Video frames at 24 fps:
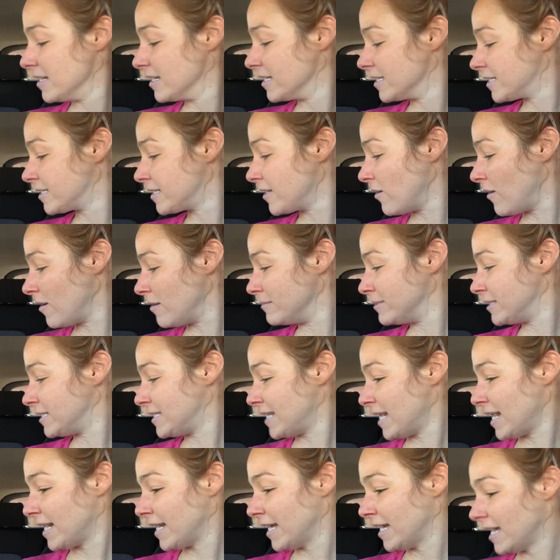So I'm
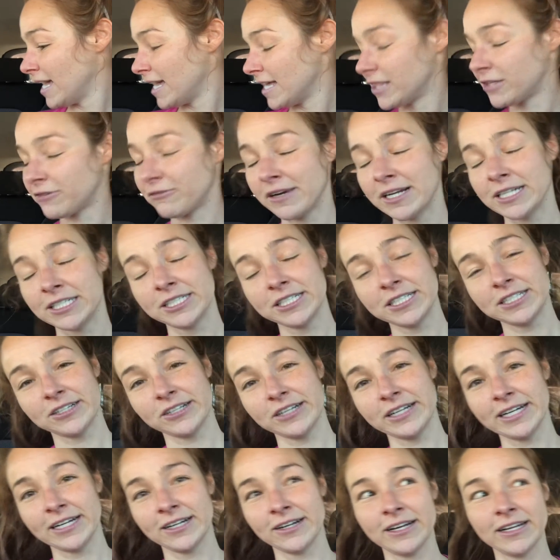standing at the register
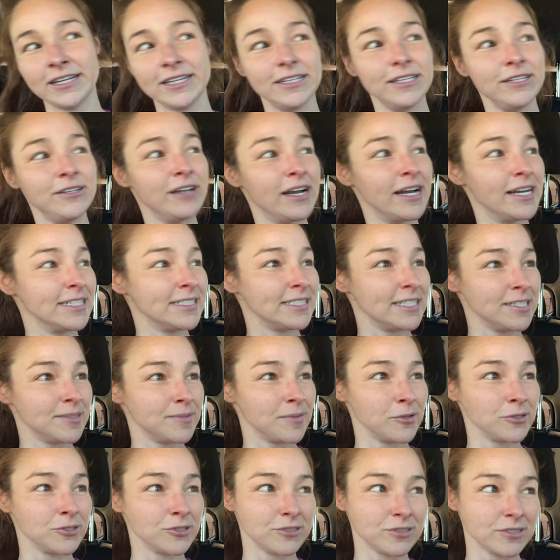here at United States
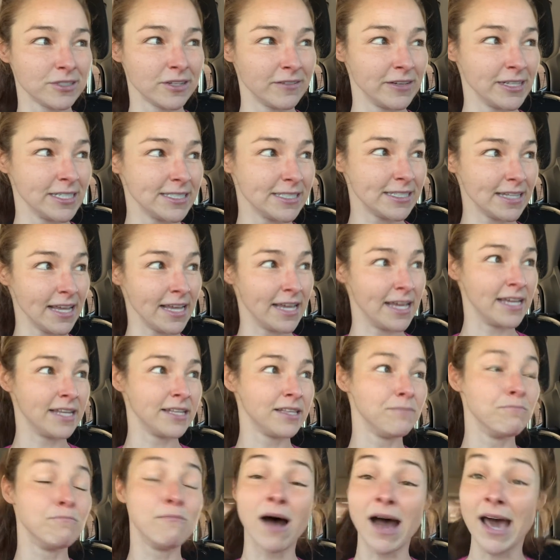Postal Service,
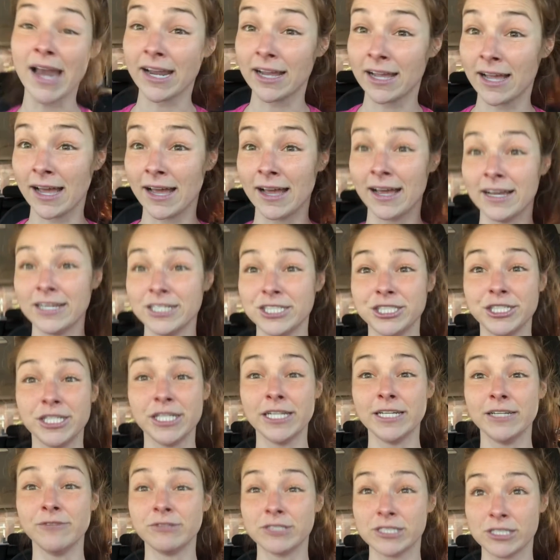and Monica,
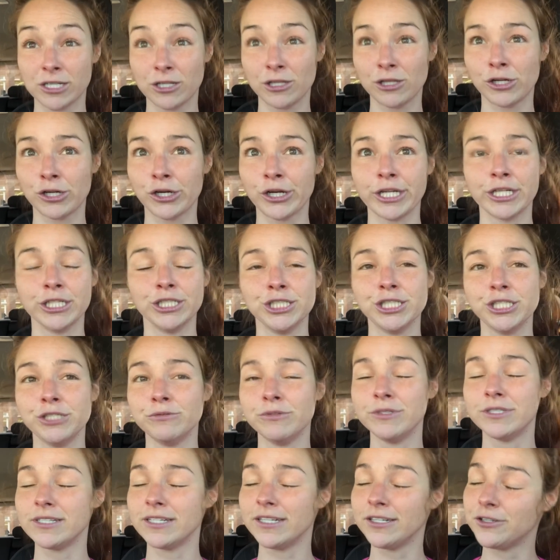she was the clerk, and she
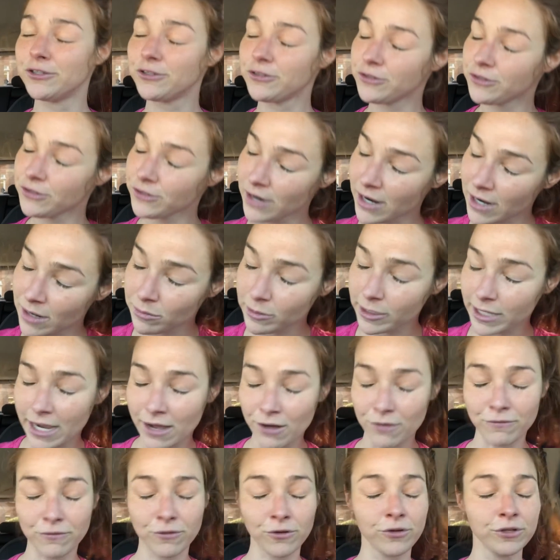was incredibly
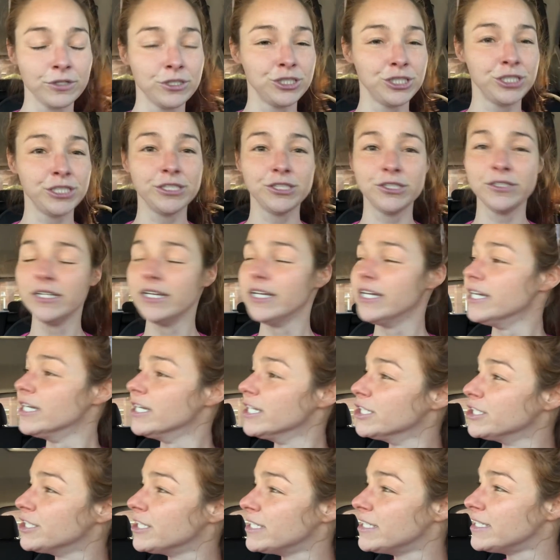helpful, and she
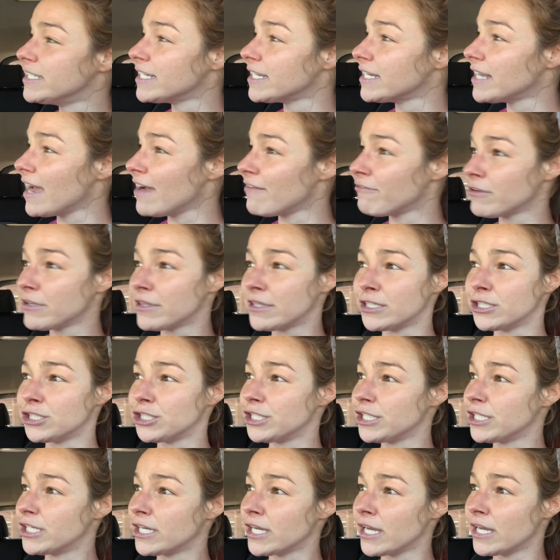did everything
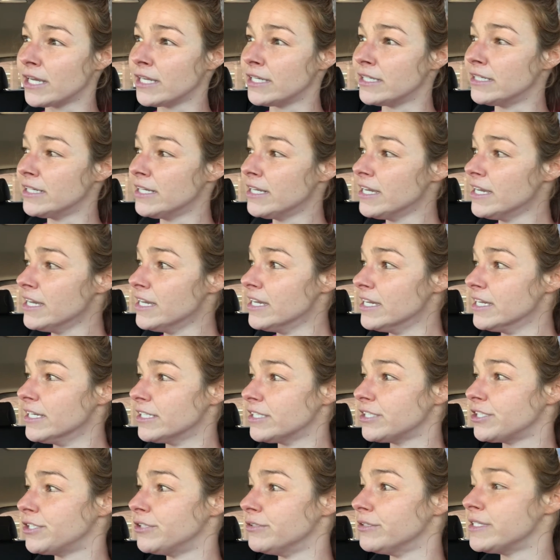she could
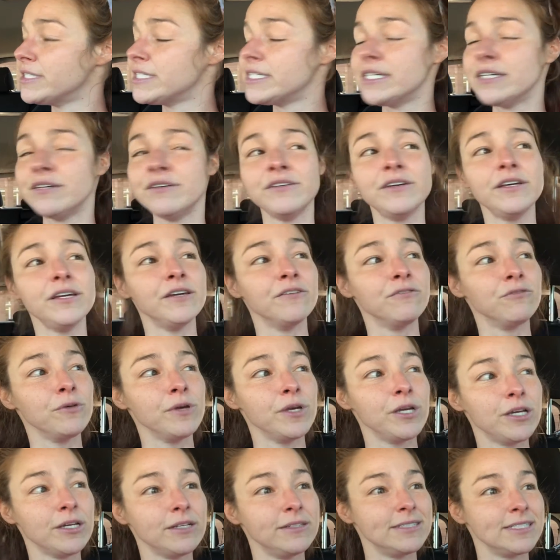to see if we
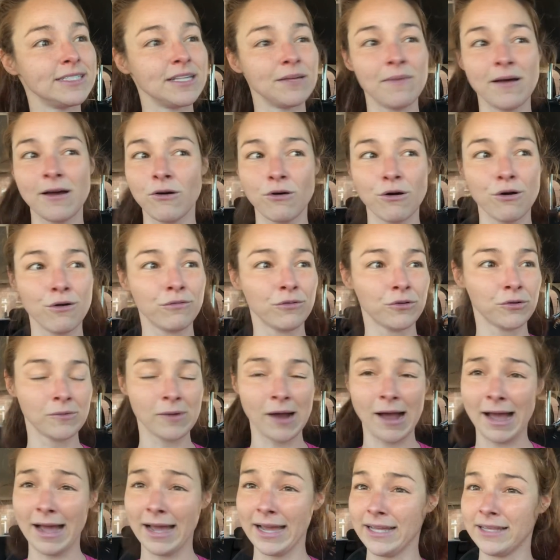could somehow
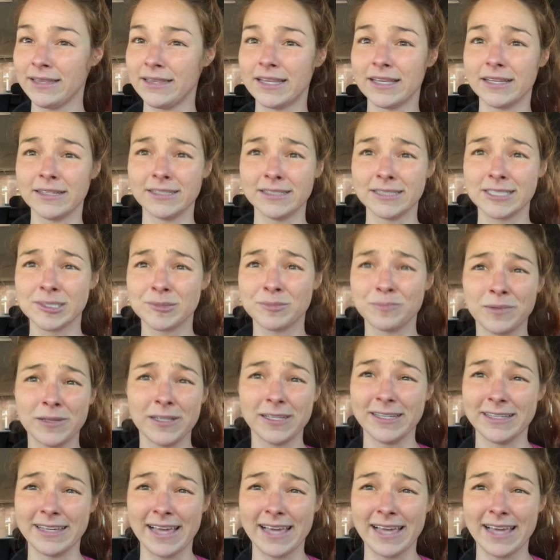override the split.